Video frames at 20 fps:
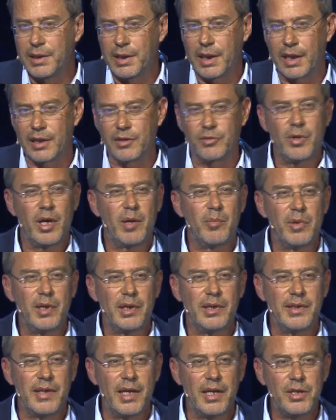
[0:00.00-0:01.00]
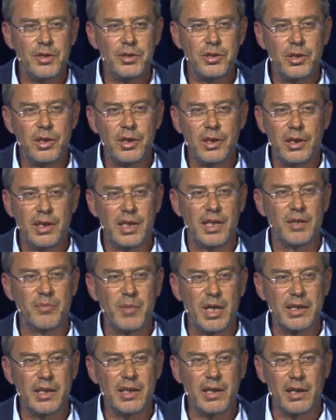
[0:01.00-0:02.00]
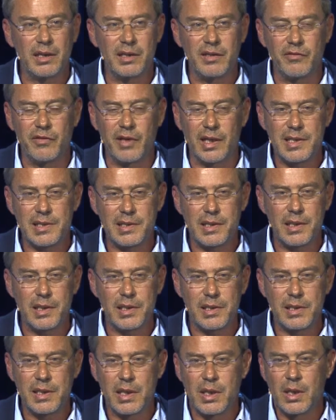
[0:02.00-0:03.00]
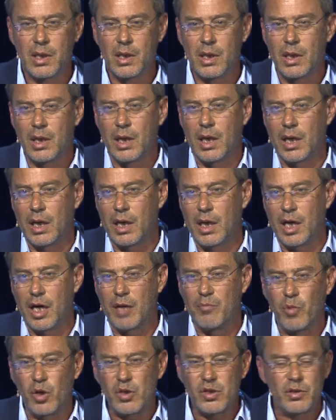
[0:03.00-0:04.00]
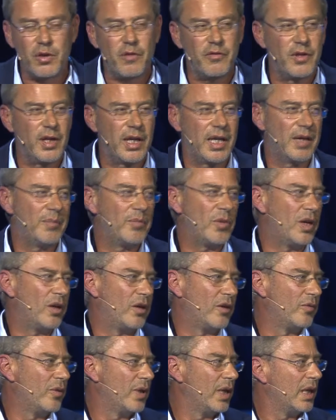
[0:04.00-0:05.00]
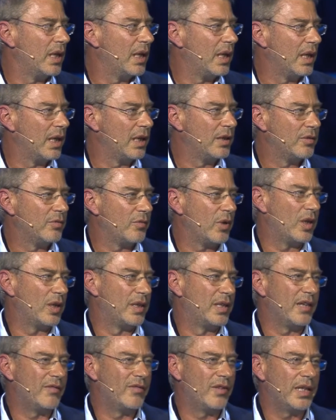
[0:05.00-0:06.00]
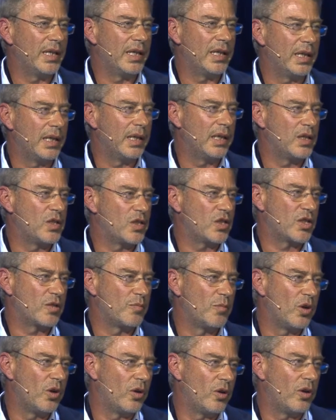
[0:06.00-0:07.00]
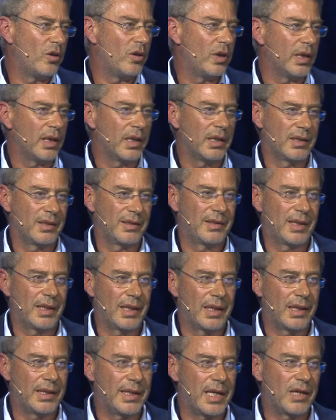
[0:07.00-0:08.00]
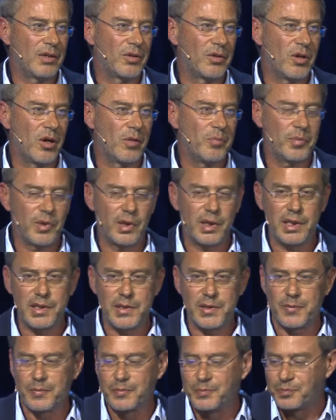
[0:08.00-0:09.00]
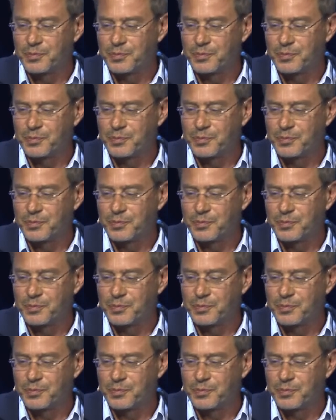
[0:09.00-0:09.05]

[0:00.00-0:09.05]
and rehabilitation, and medical devices. Most of them are relatively small and young companies.